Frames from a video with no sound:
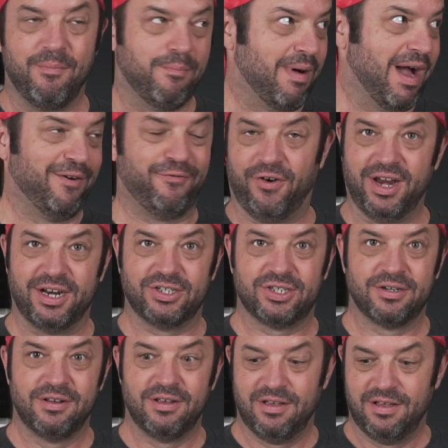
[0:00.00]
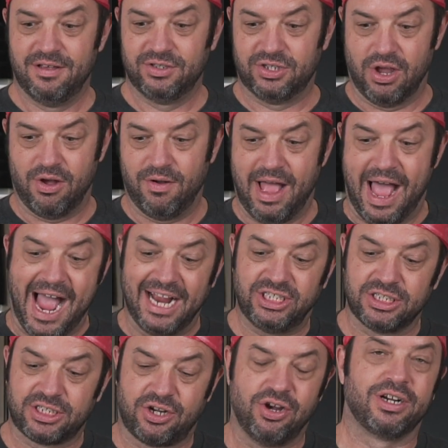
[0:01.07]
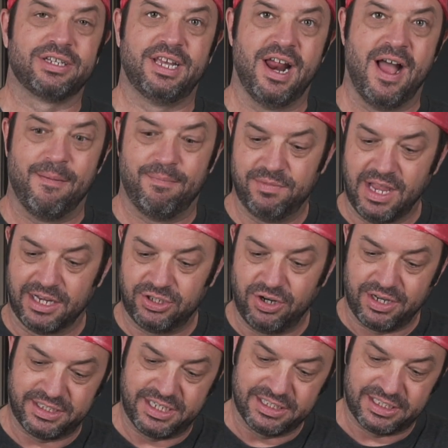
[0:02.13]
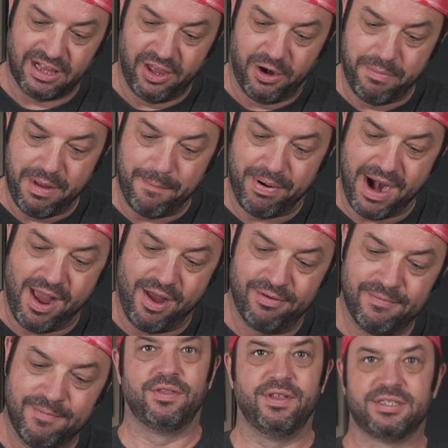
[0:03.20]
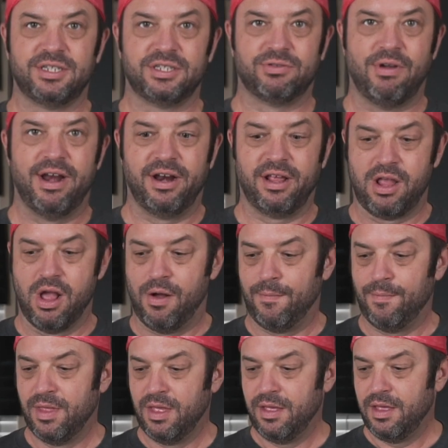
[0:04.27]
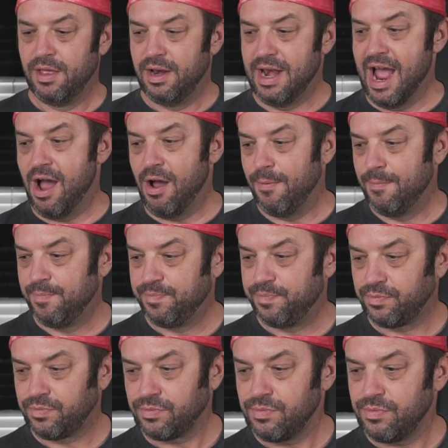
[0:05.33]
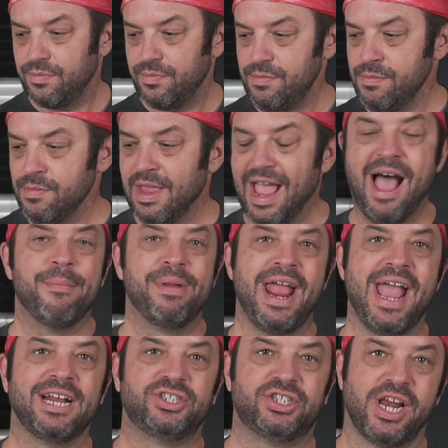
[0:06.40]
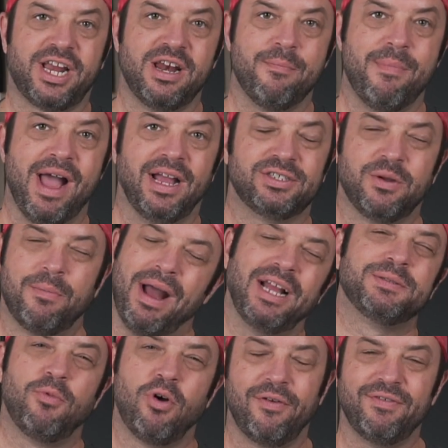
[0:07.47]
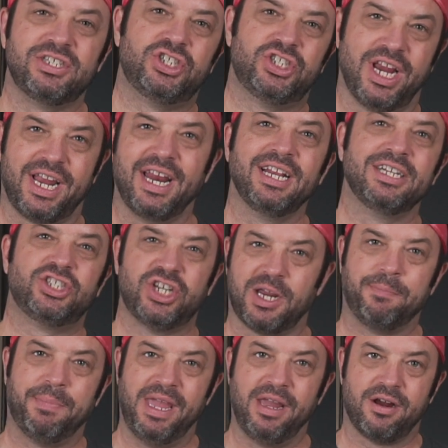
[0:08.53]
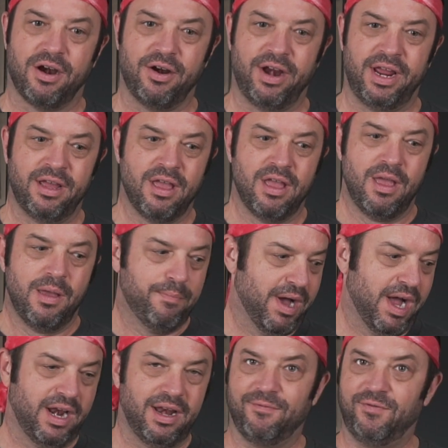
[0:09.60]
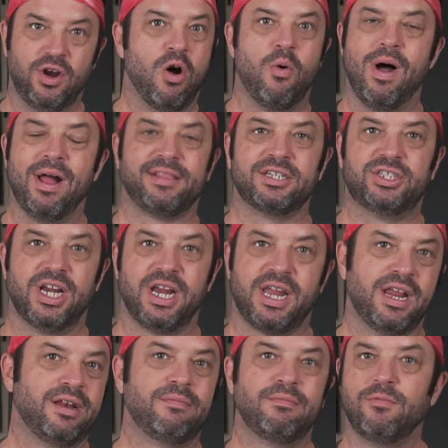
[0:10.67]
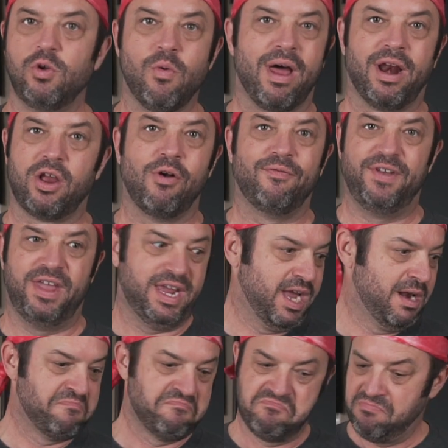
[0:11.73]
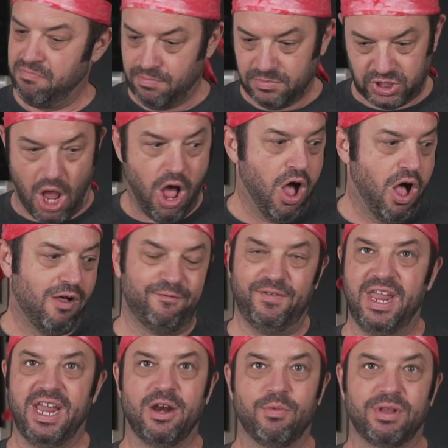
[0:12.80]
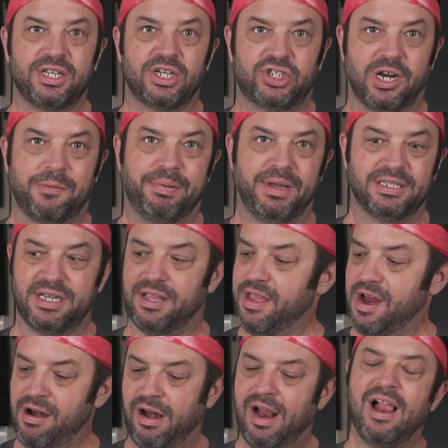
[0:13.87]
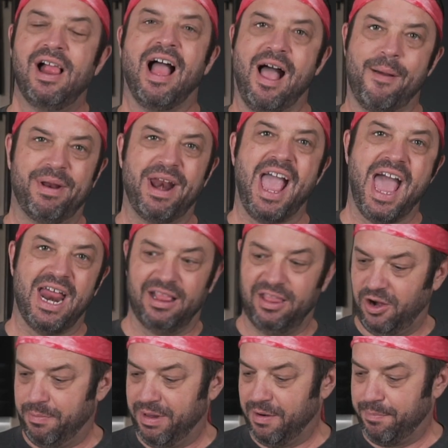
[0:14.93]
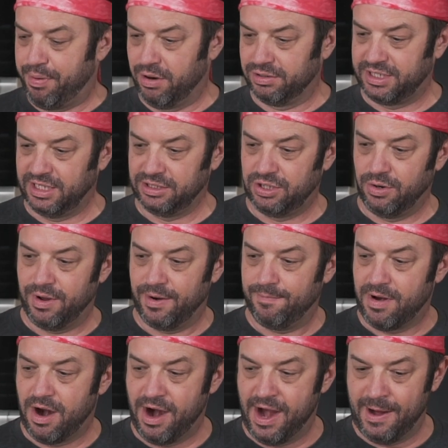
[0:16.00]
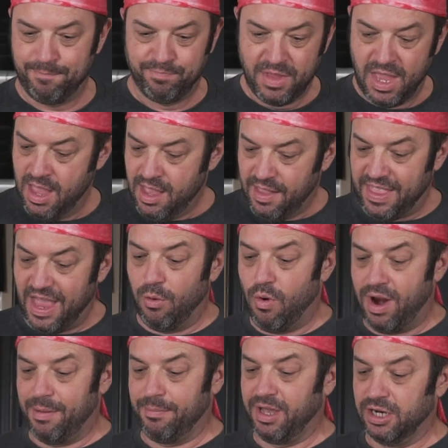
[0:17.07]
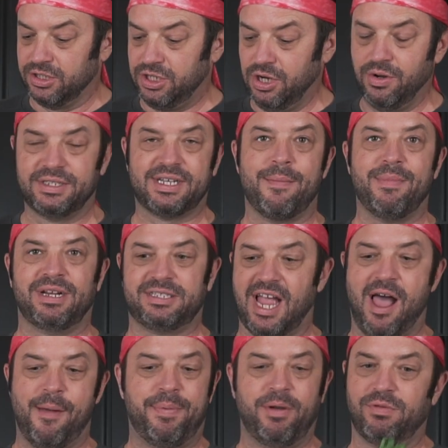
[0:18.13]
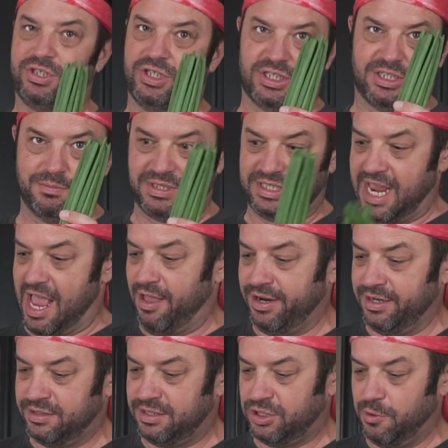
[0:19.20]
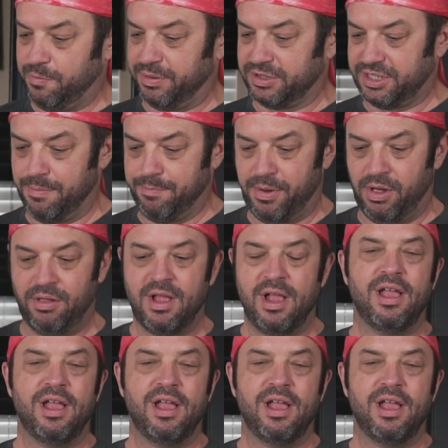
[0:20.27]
my fridge. So I just cooked it up. As you can see, it's a little bit brown, so this is ready to go. Now, I'm gonna add chicken to mine. So mine's more of a chicken and chickpea curry, but if you don't want the chicken, you wanna go vegan, it's all vegan with the chickpeas in there. I'm gonna add a little bit of protein to it, all right? Then what I'm gonna do is I'm gonna top it with just some scallions, super simple,